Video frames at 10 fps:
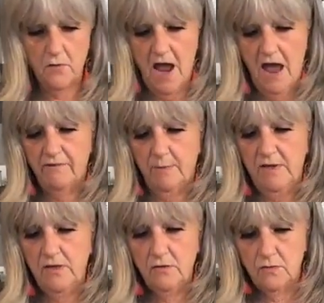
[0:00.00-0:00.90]
these
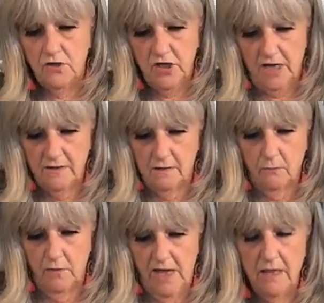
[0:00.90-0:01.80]
don't have to be
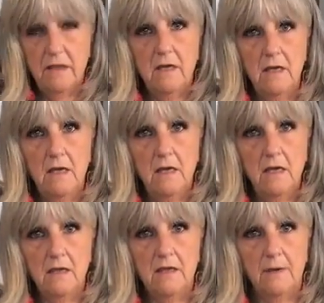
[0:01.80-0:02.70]
used just
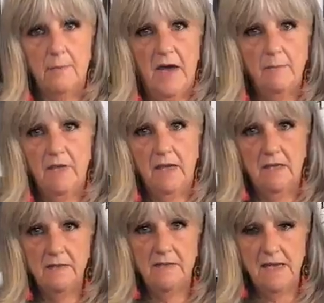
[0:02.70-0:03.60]
with
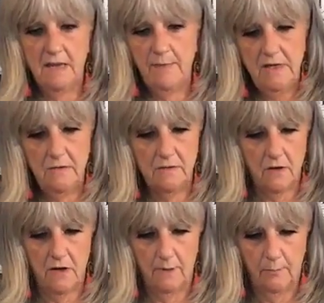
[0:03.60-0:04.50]
the pumpkins.
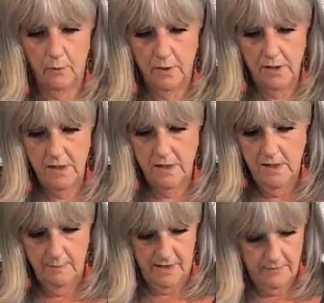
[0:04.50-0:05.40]
They can be used on a
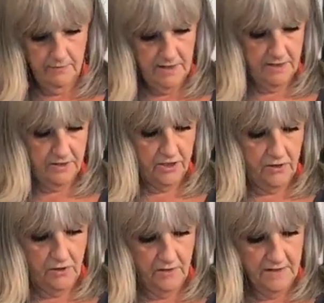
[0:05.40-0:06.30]
board, but
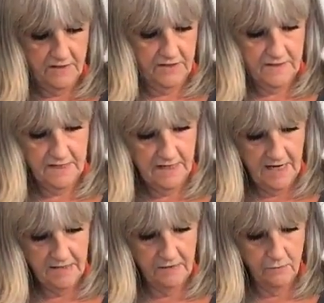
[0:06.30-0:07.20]
I wanted to show you
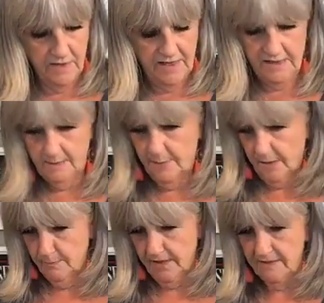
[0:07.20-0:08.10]
this just in case
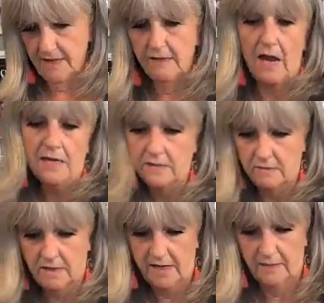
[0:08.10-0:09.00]
you want to get the
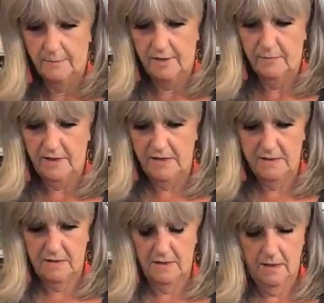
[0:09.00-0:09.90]
pumpkins. I do
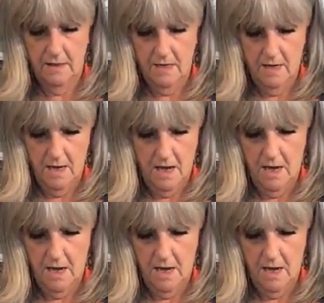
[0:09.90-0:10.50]
like the pumpkins.